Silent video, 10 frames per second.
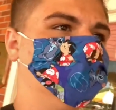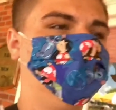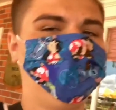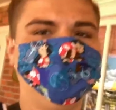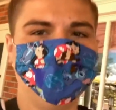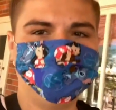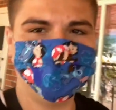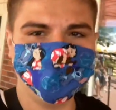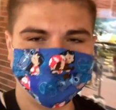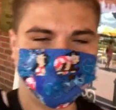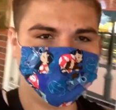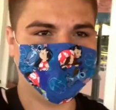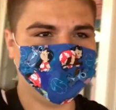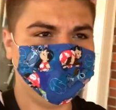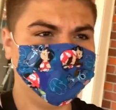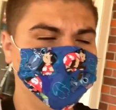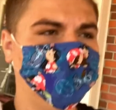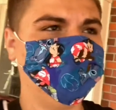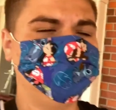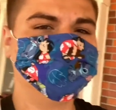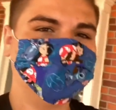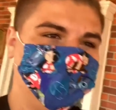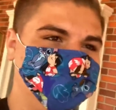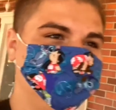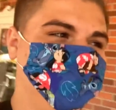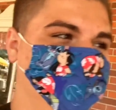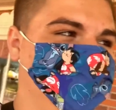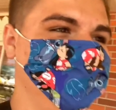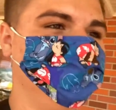All right, that place was pretty good. I do recommend it,